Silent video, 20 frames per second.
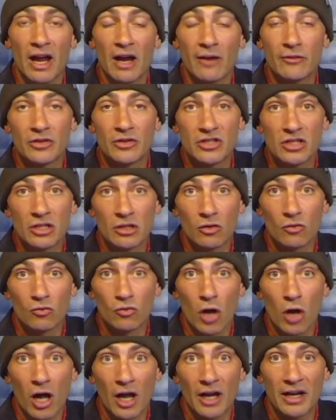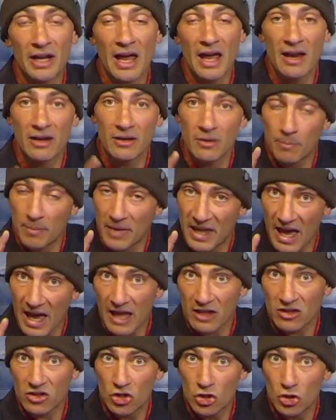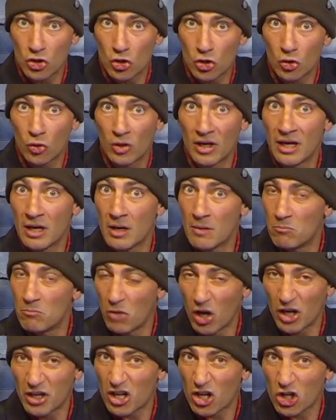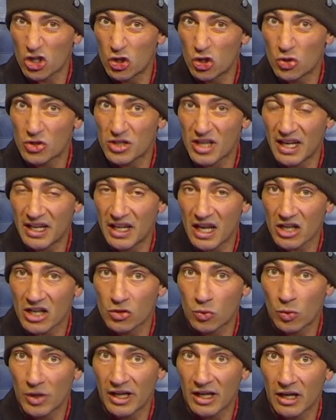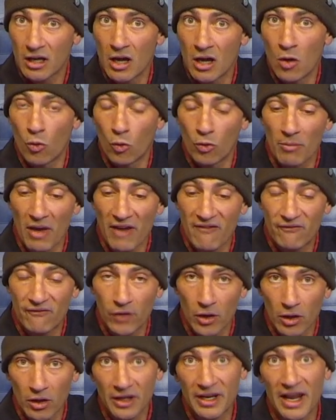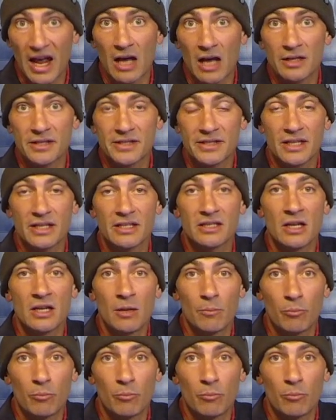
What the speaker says: every single run, and get to you Monday or Tuesday next week with my full analysis,